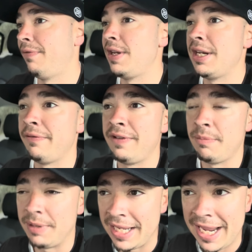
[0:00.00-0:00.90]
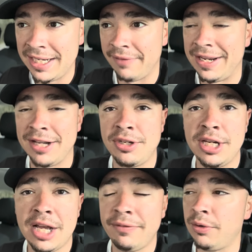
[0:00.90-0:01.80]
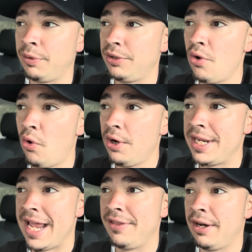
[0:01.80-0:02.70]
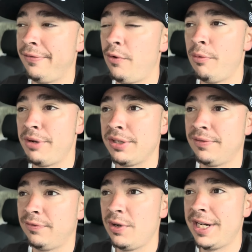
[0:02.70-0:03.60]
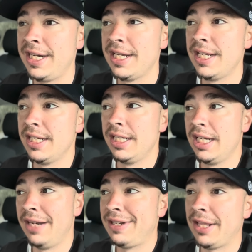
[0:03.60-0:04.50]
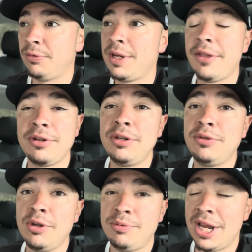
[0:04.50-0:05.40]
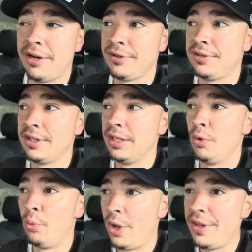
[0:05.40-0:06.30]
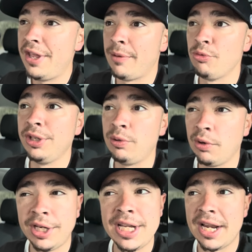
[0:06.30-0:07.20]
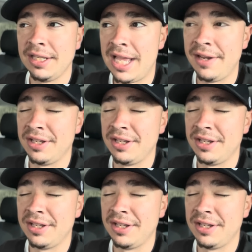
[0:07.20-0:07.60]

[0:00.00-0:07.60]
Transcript: If you need a VPN, I've got you covered with Nord down there, 4 months free. I've got 3 other YouTube channels. One that I'm really working on a lot.